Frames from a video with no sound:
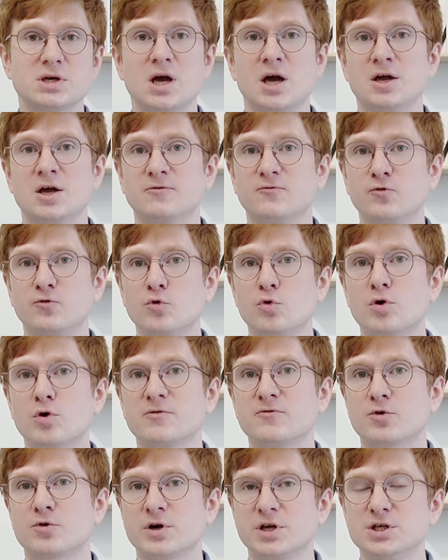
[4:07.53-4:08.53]
and 4
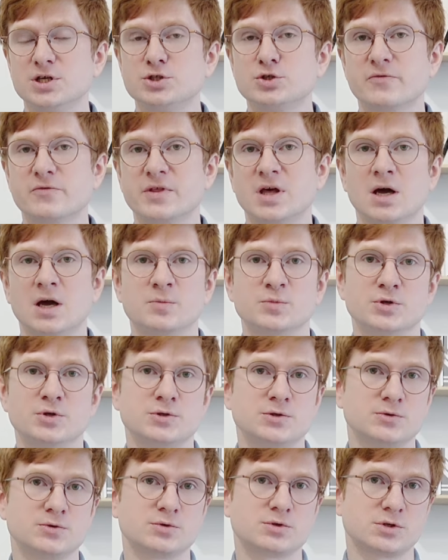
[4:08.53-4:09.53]
for each of the
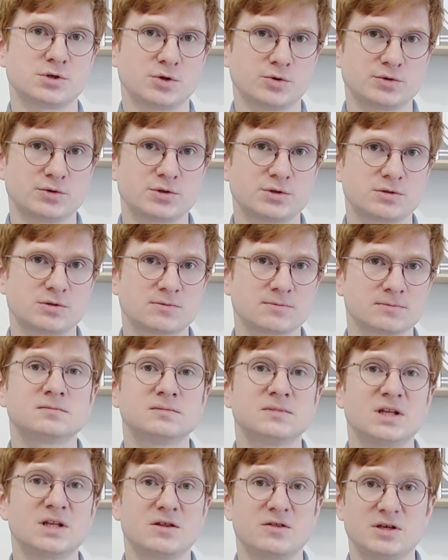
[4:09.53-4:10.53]
M.2 slots.
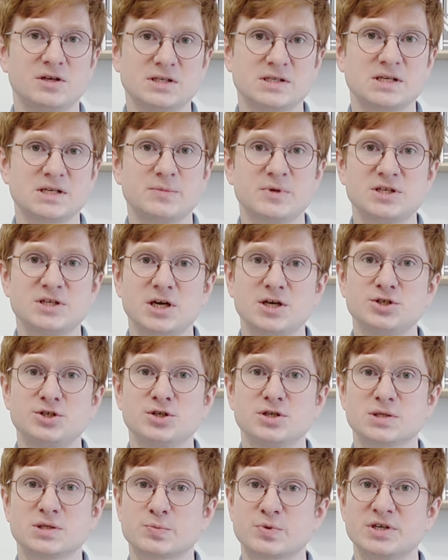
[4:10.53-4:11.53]
This limitation
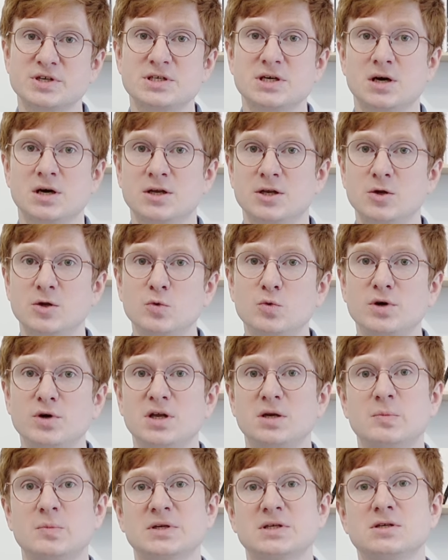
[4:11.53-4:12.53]
is pretty
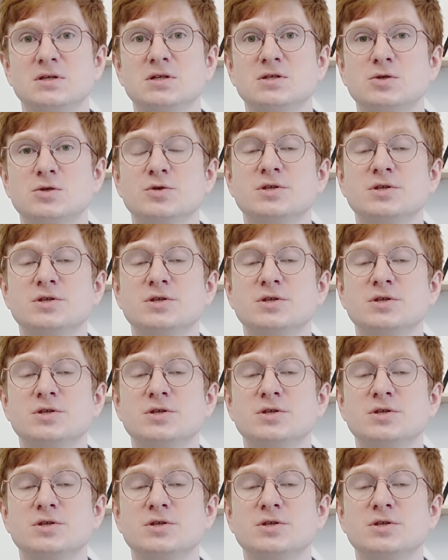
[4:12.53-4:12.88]
annoying, but it is not